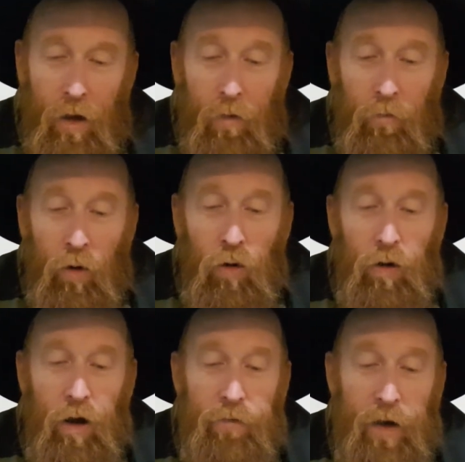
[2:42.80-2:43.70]

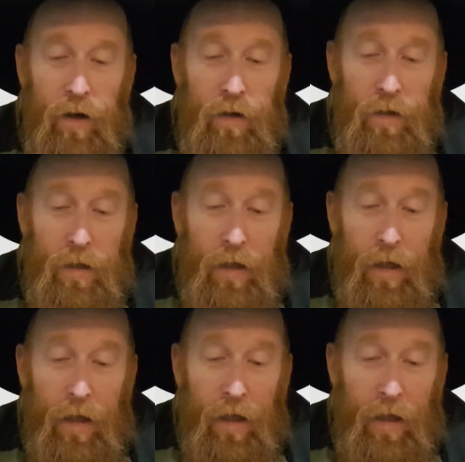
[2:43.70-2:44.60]
Moreover,
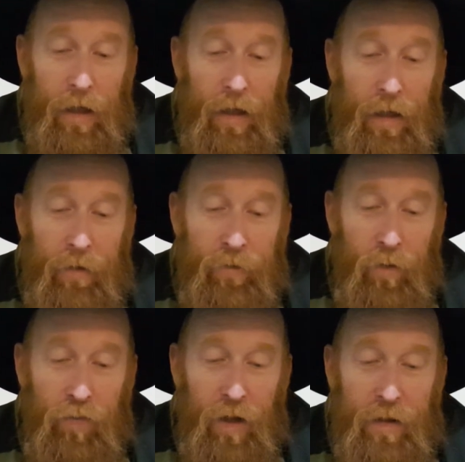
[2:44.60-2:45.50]
if your
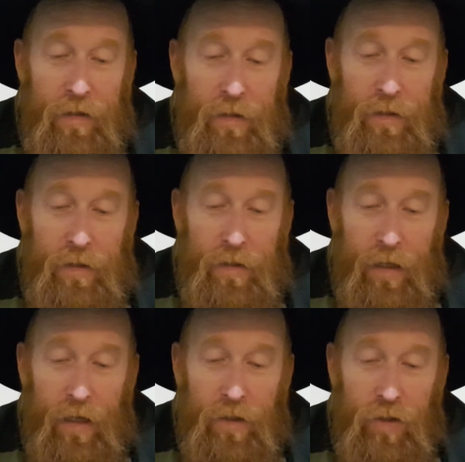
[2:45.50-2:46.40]
brother sins
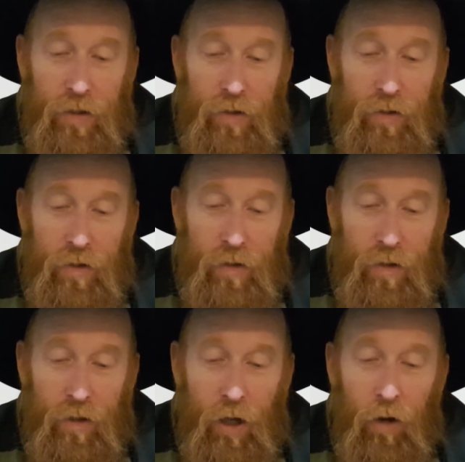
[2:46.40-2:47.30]
against you,
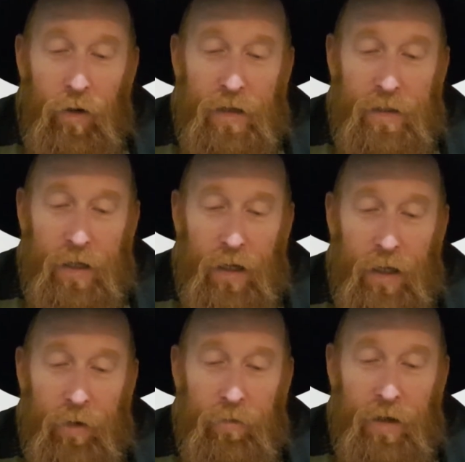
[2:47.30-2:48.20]
go and tell
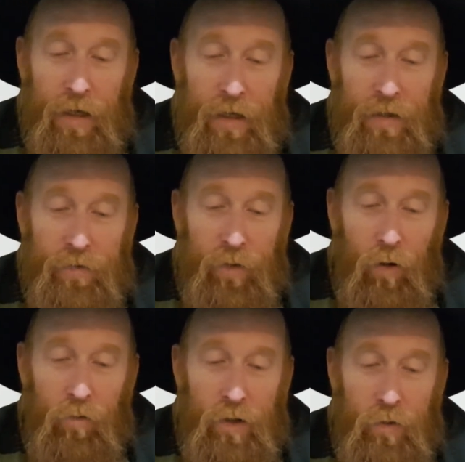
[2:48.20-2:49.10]
him his
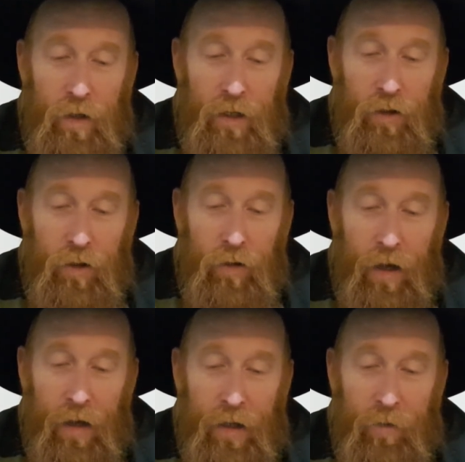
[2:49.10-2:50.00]
fault between you
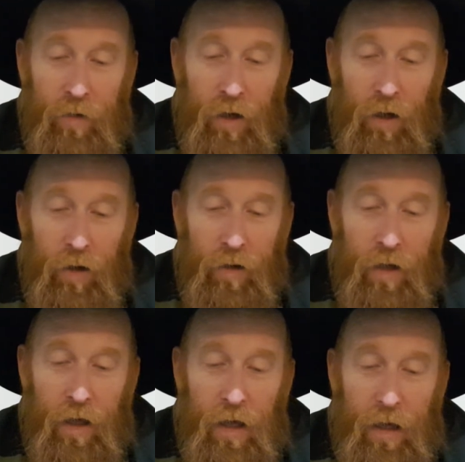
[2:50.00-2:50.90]
and him alone.
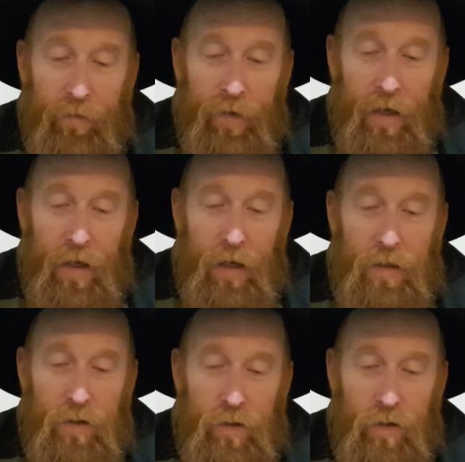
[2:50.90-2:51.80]
If he
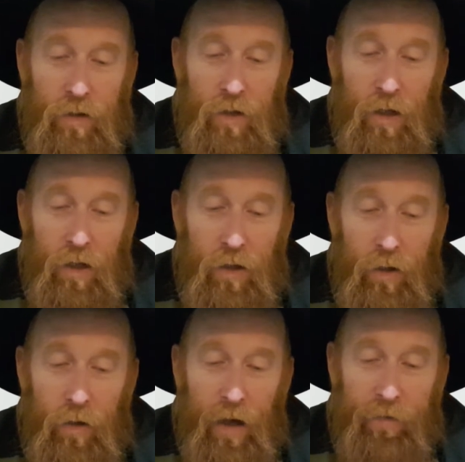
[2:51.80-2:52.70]
hears you,
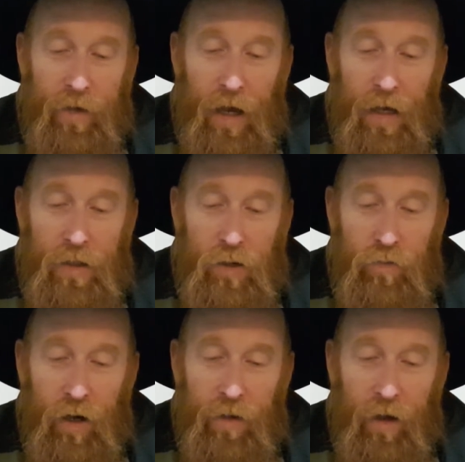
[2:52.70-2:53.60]
you have gained your
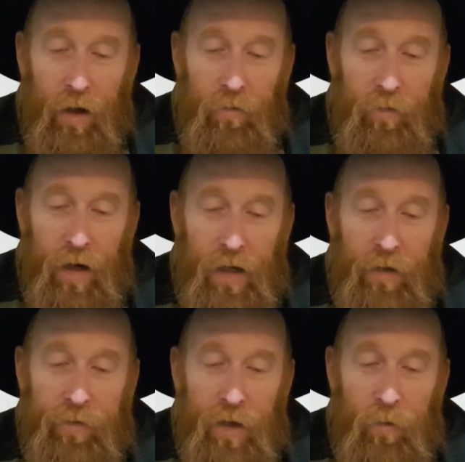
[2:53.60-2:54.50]
brother. But
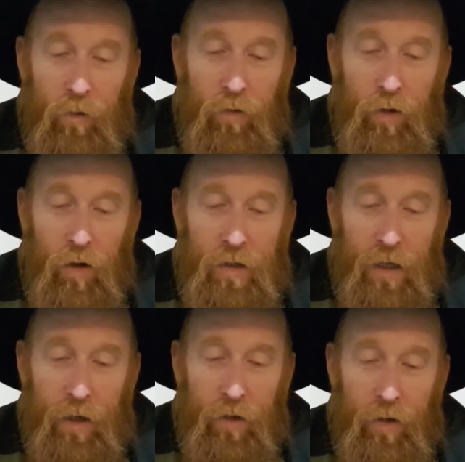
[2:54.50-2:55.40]
if he will not
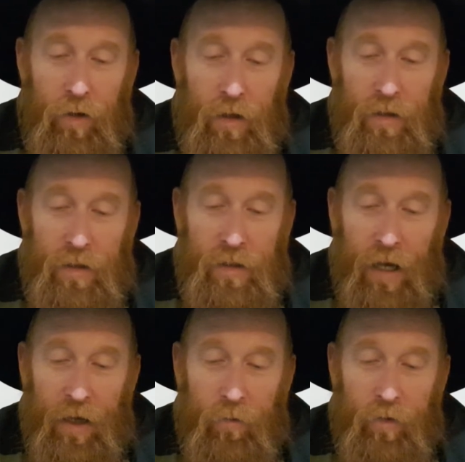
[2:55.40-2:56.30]
hear you,
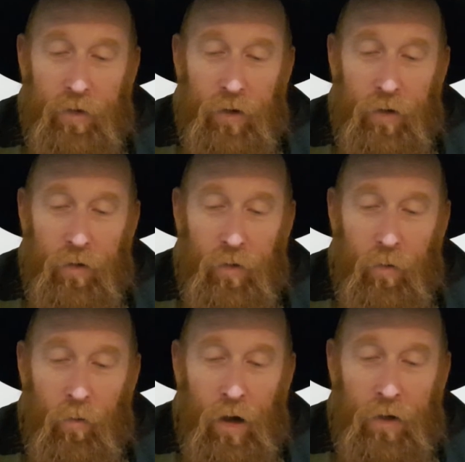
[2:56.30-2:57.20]
take with you
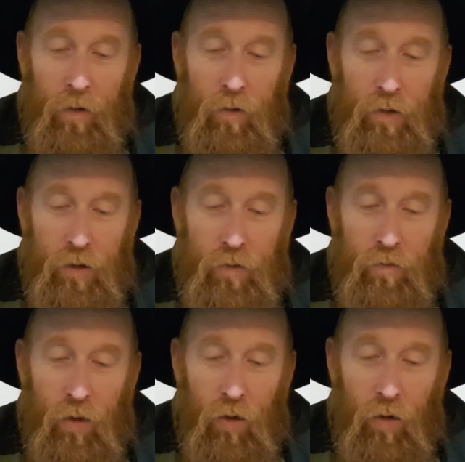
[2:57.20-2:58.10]
1 or 2
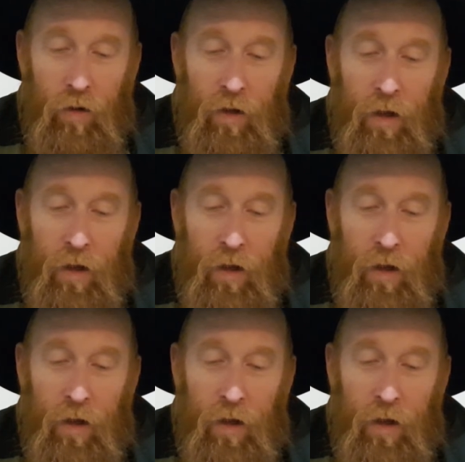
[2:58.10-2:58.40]
more,